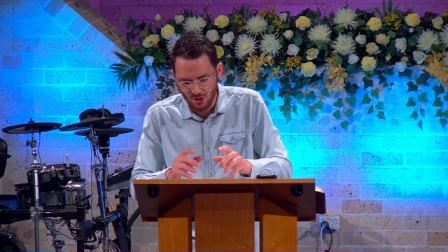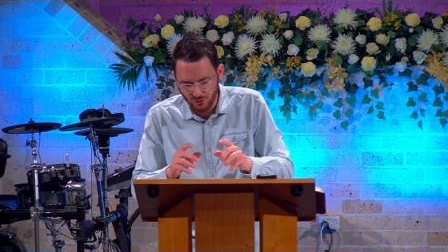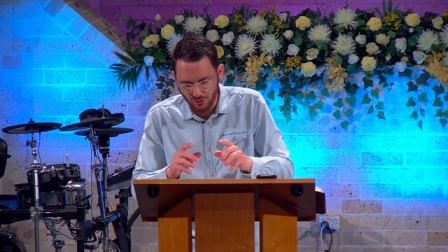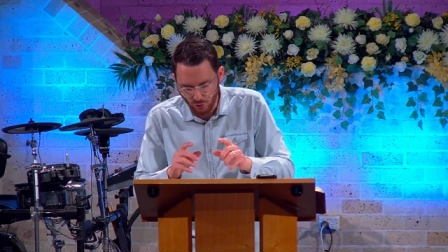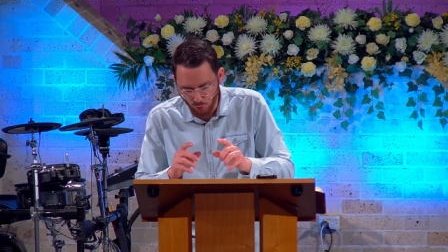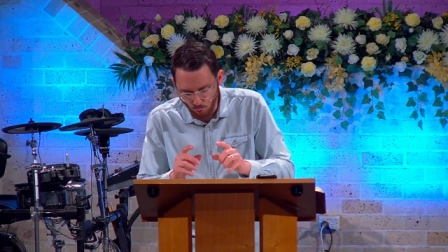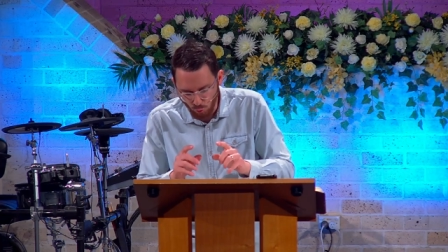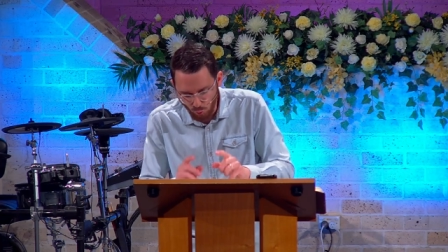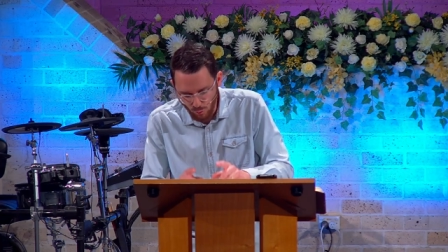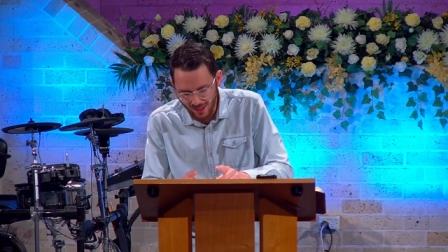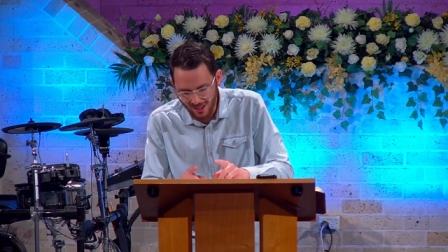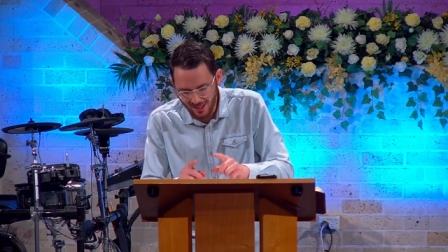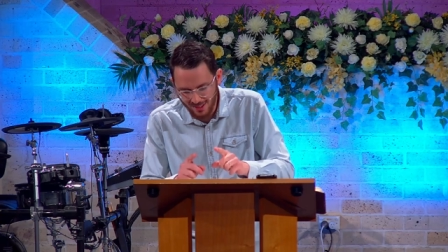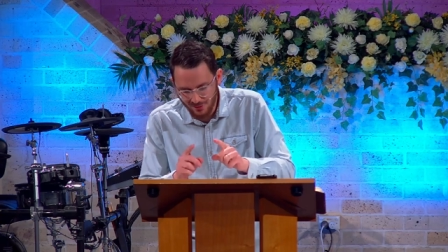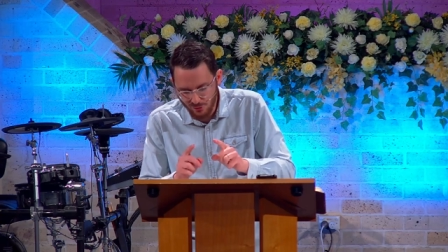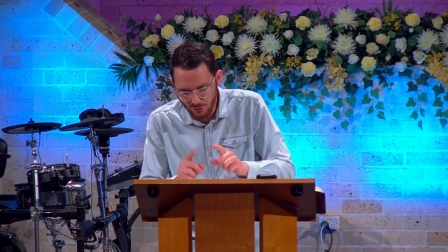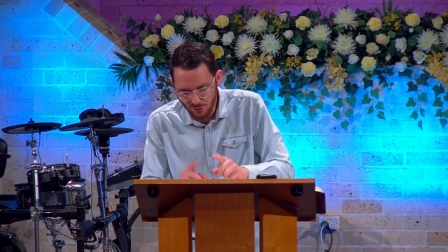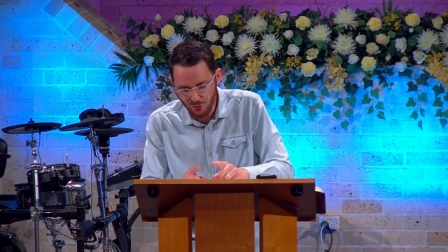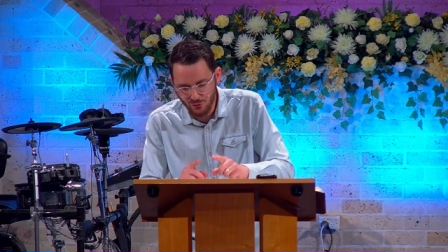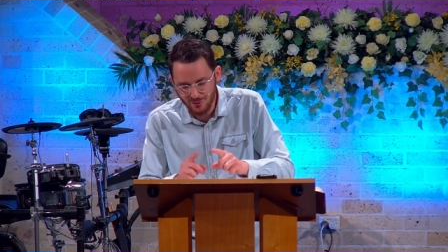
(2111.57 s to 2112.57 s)
the
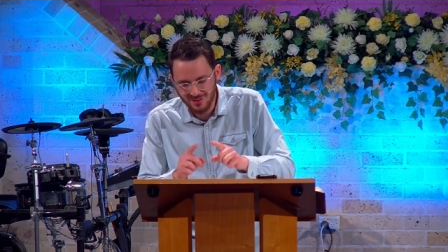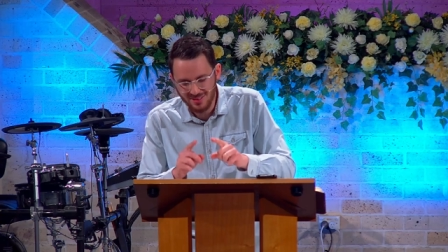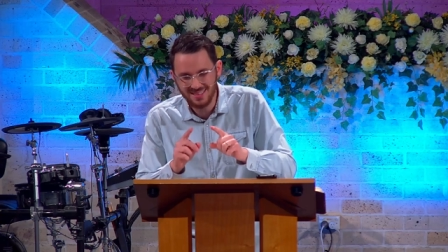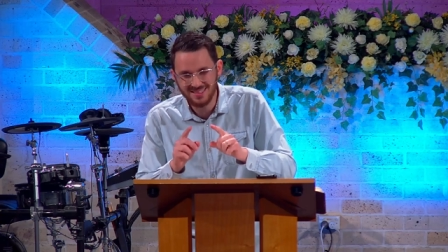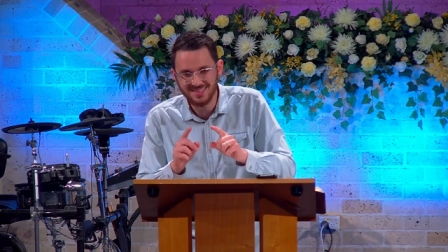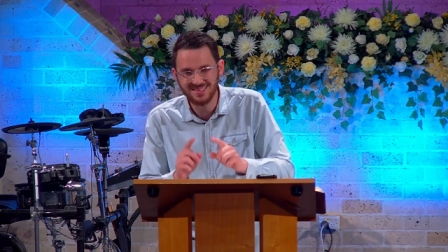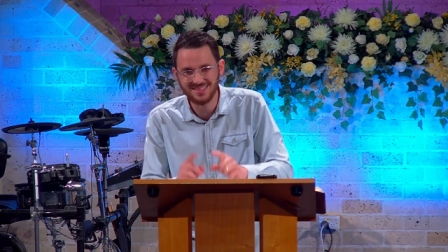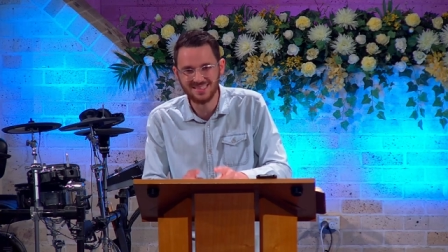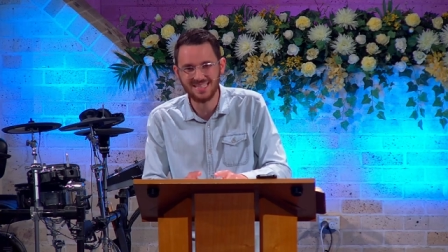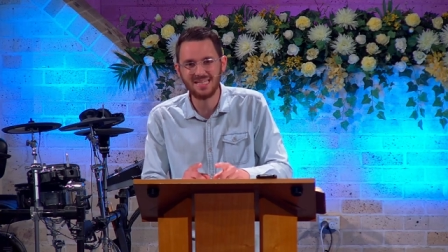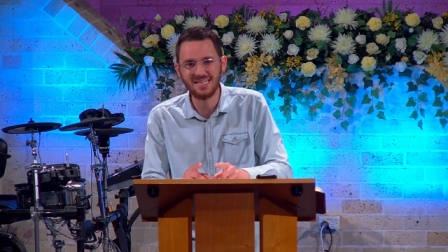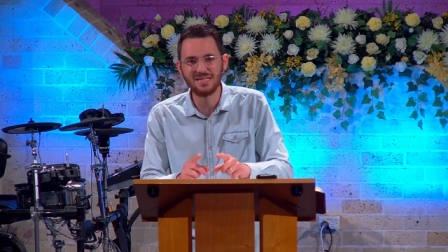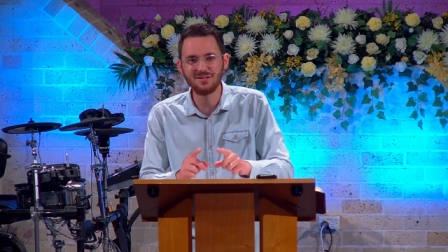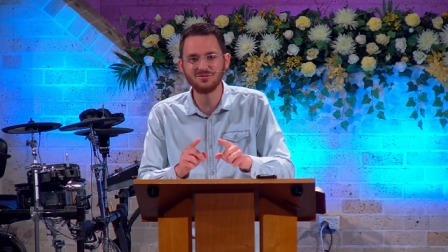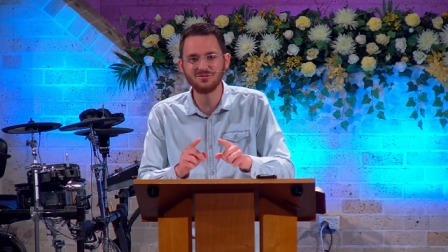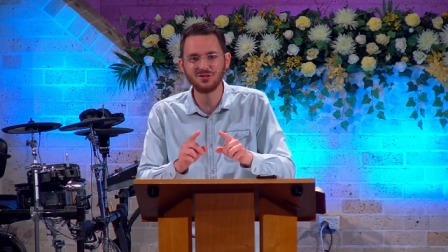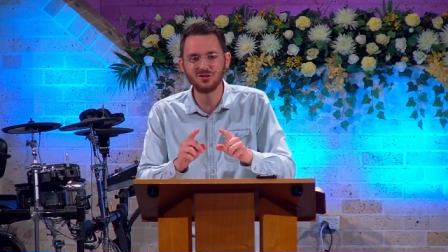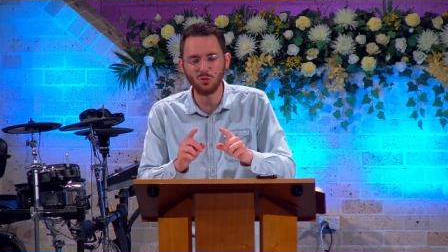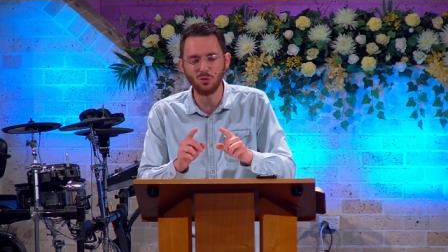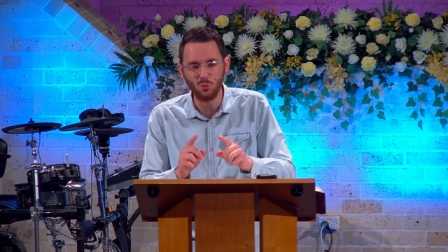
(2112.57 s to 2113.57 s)
one who
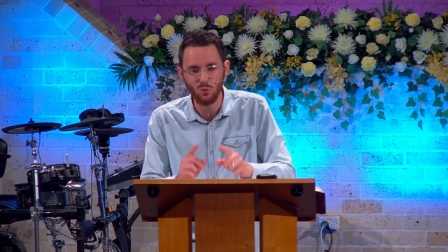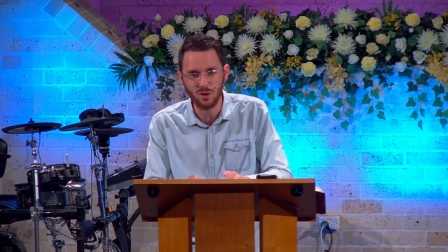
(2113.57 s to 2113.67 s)
deceives the